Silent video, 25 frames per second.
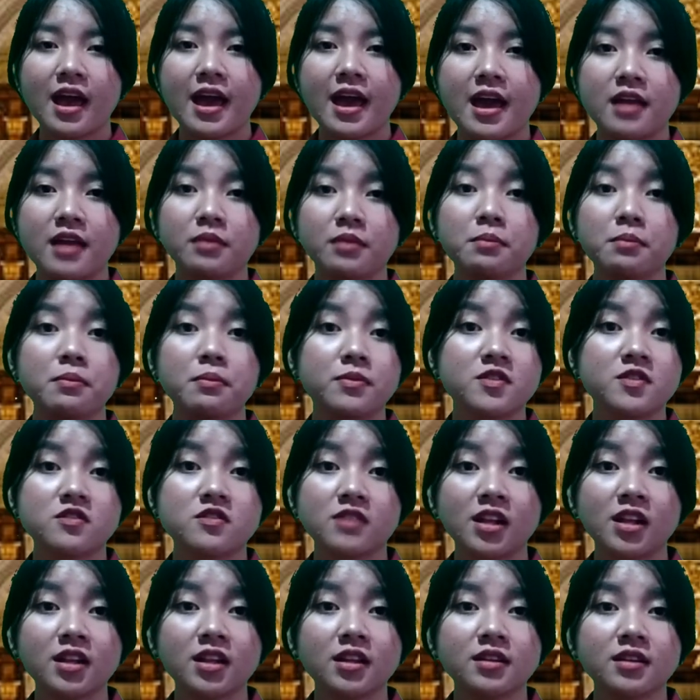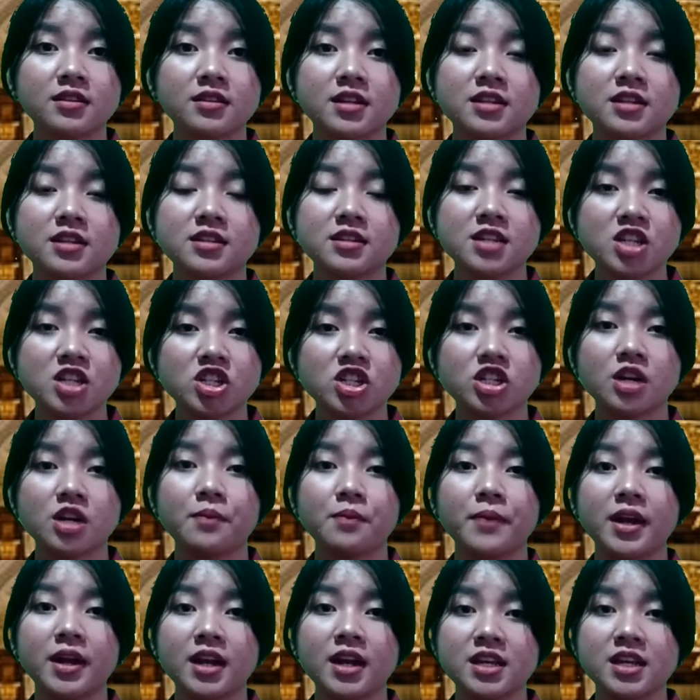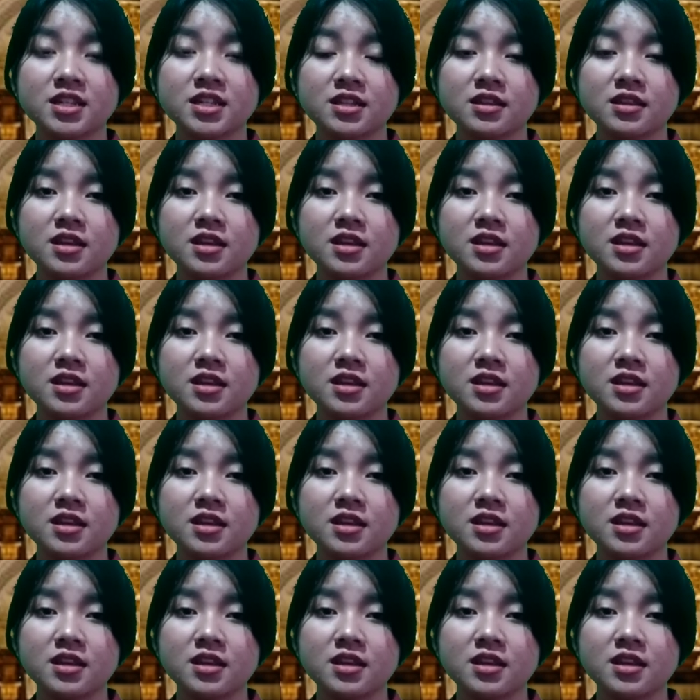and still the teacher manage